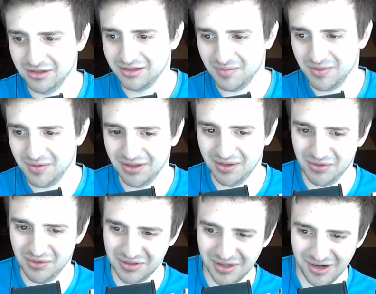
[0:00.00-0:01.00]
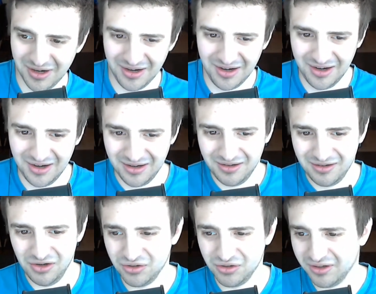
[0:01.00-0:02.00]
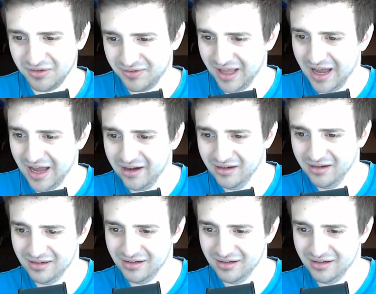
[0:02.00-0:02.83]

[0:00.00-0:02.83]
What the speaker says: something that was usually flat. And